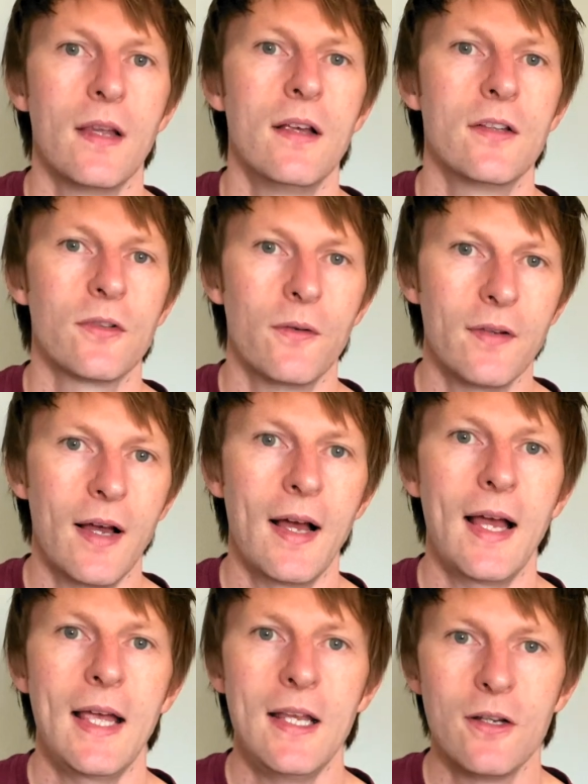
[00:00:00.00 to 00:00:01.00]
So on
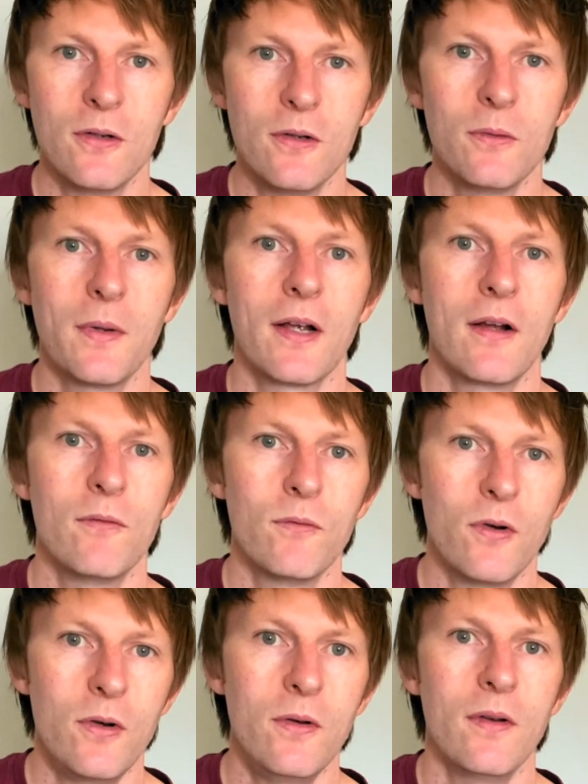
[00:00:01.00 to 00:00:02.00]
that A chord, we're going
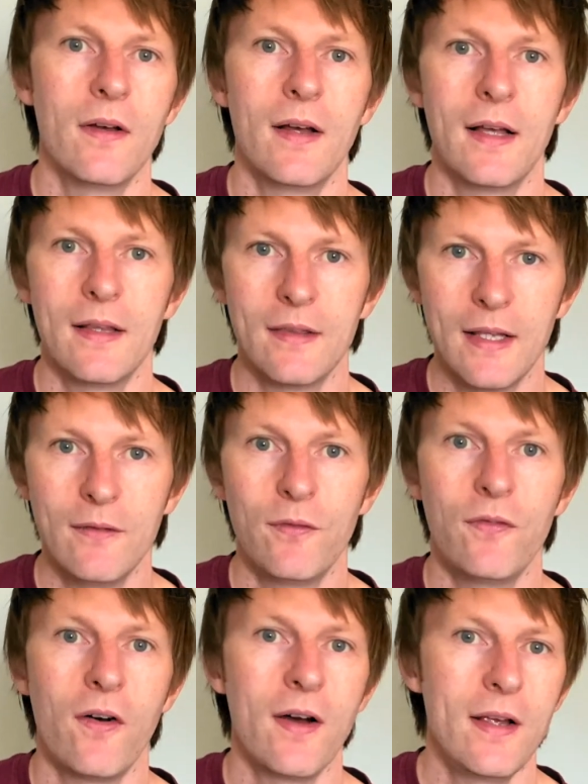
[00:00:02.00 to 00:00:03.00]
root,
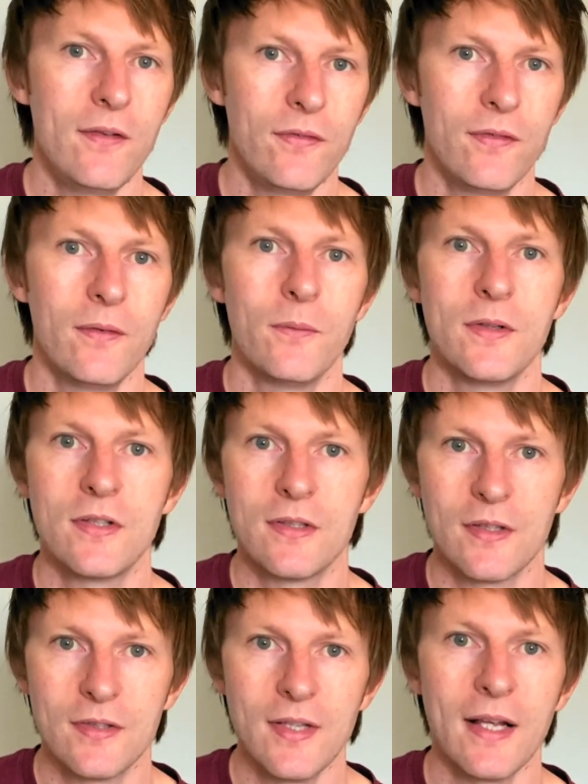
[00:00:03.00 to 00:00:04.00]
then 5, which
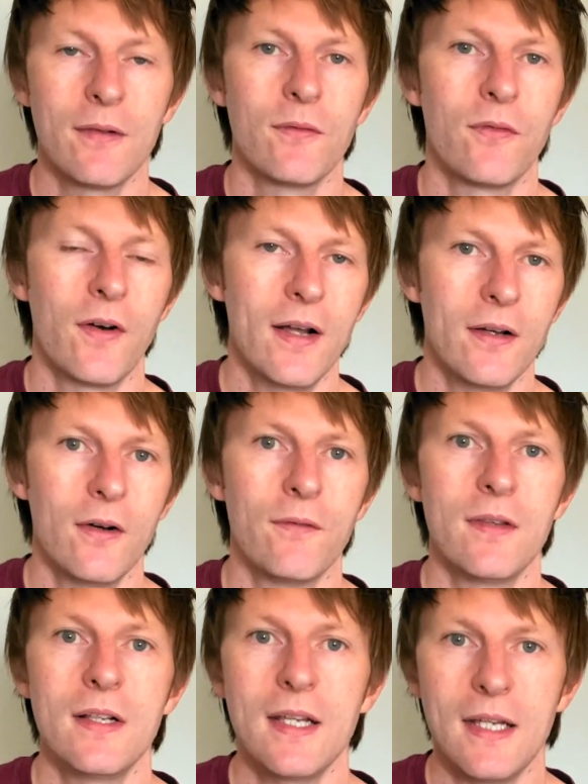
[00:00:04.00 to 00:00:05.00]
is the 2nd fret
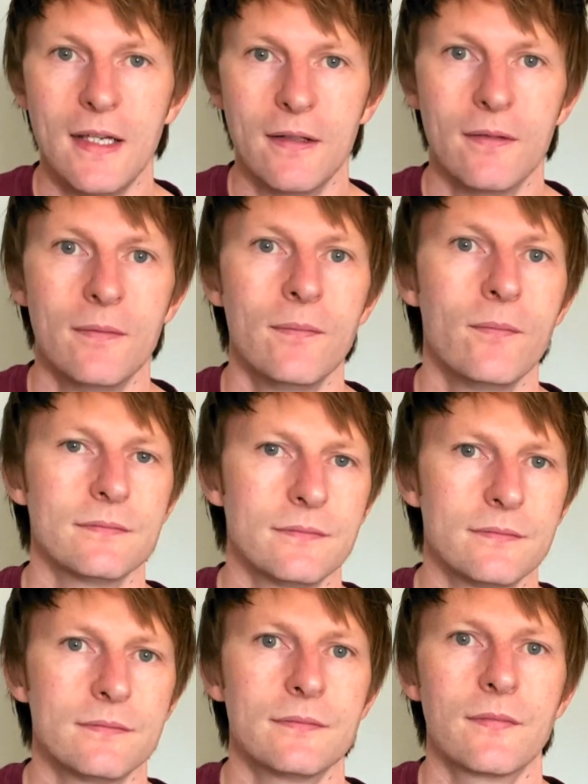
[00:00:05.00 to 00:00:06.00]
of the D.
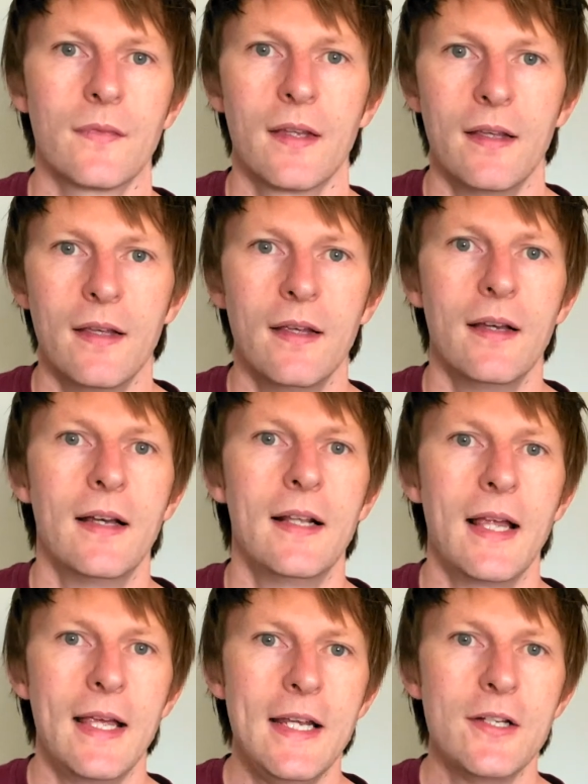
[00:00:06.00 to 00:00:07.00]

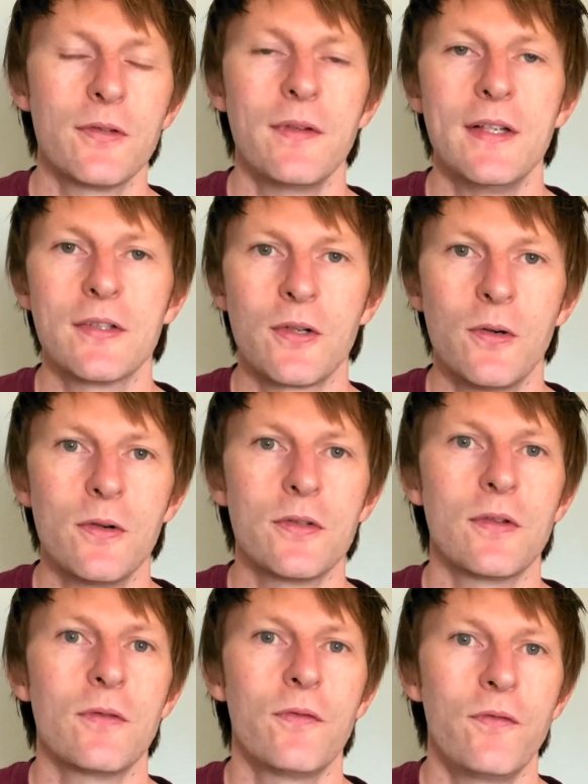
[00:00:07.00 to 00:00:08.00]
And each of these
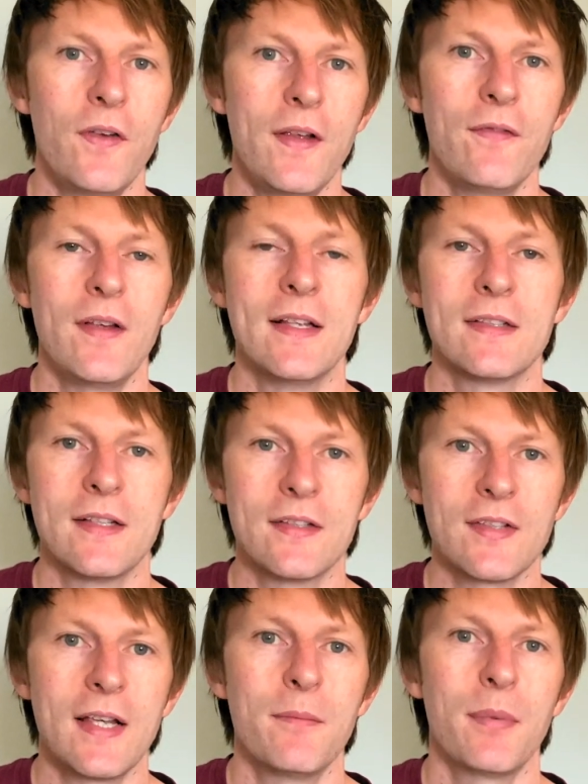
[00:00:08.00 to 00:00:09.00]
chords, the 5th is in the
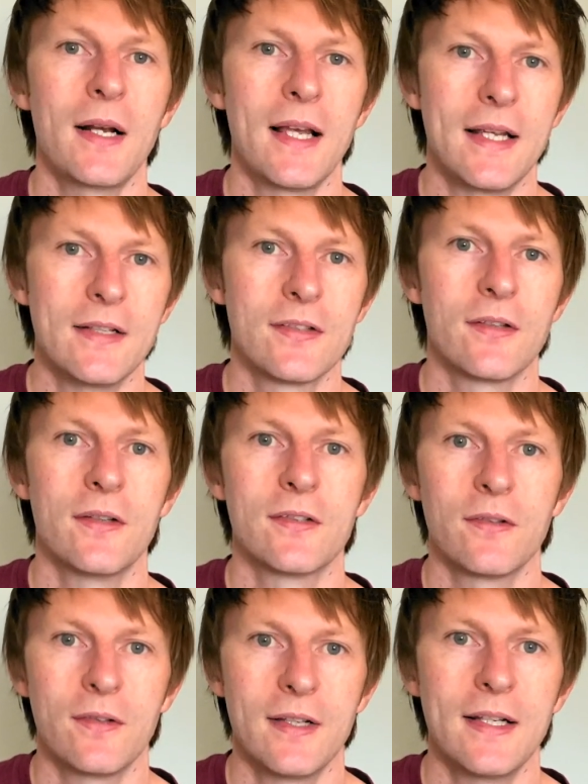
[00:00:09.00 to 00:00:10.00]
same place, so
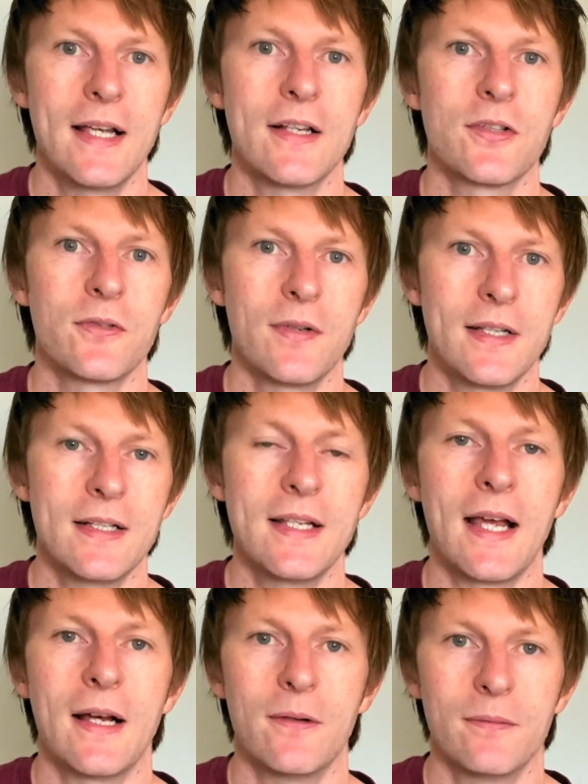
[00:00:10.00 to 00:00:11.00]
it's on the next string
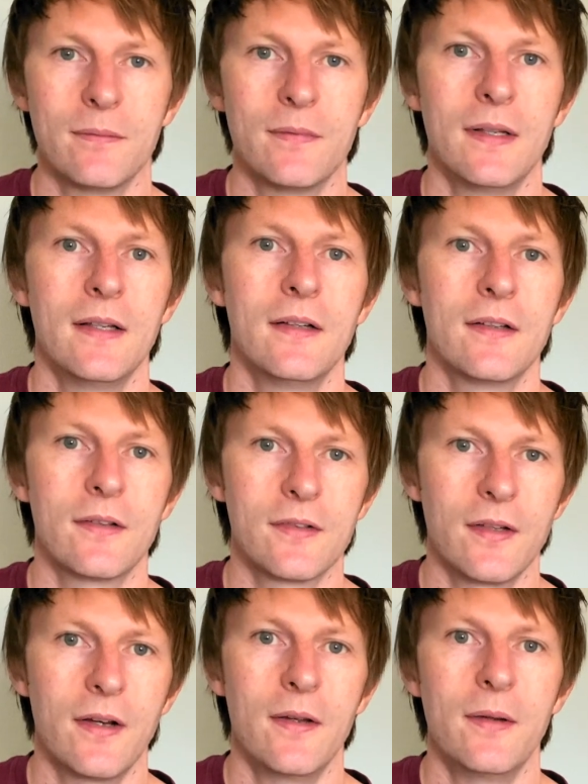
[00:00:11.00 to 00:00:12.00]
down.
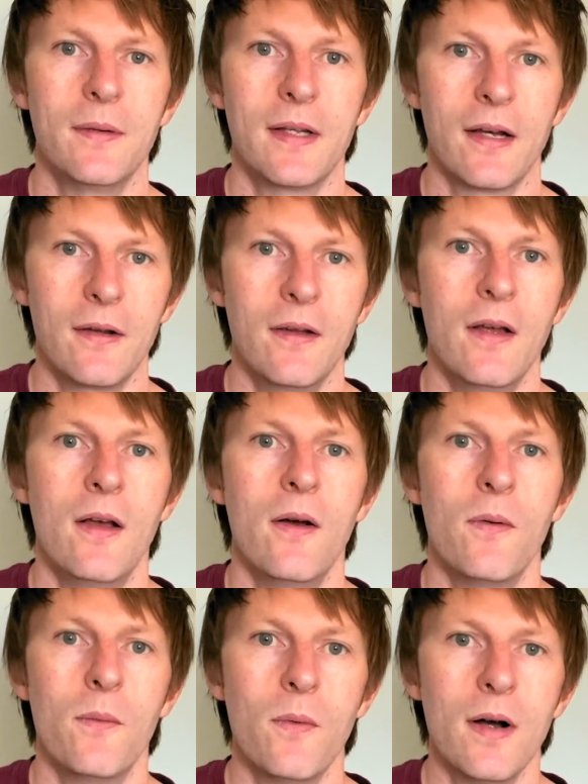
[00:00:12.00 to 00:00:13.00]
So here we go.
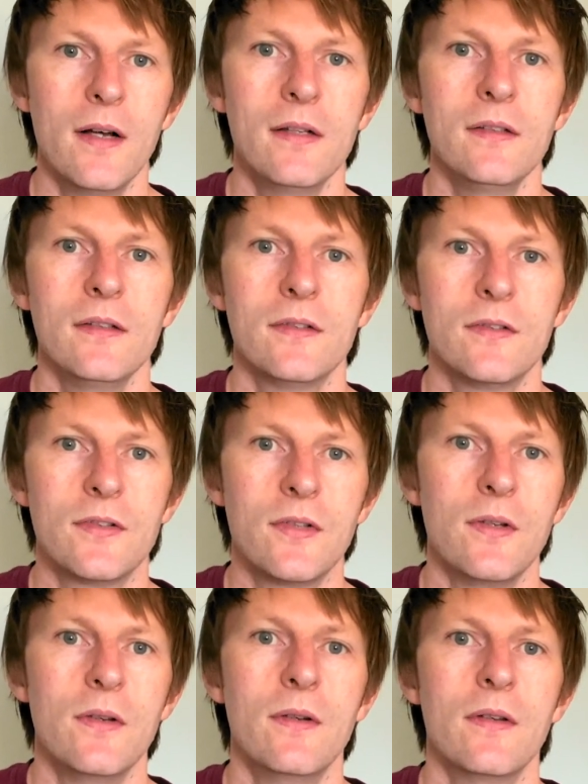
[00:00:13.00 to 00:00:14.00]
1,
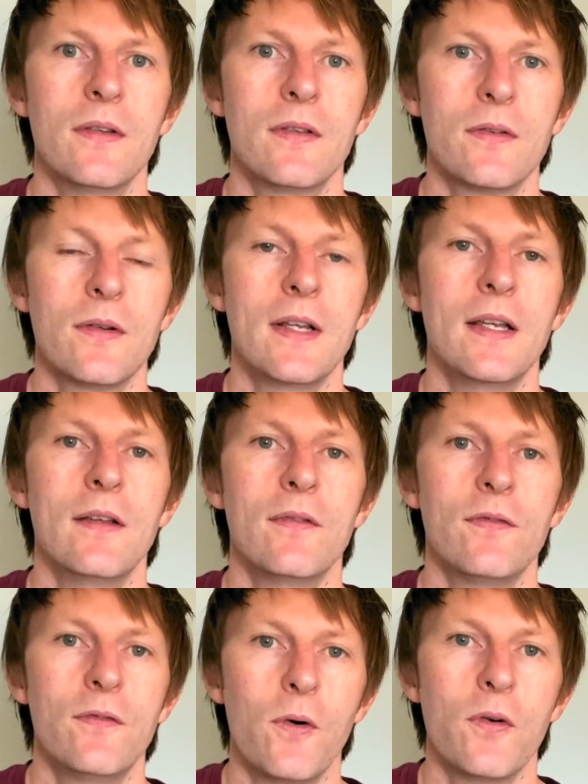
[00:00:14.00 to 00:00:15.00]
2,
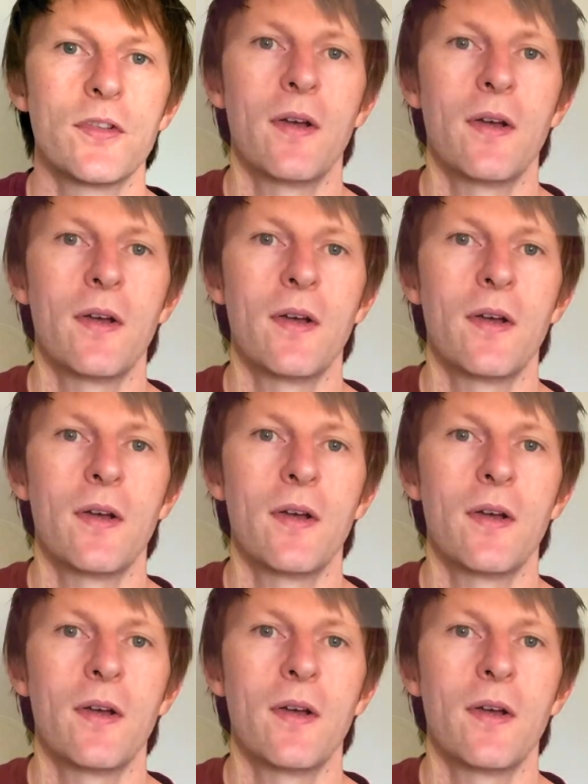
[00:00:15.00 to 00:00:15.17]
3, 4.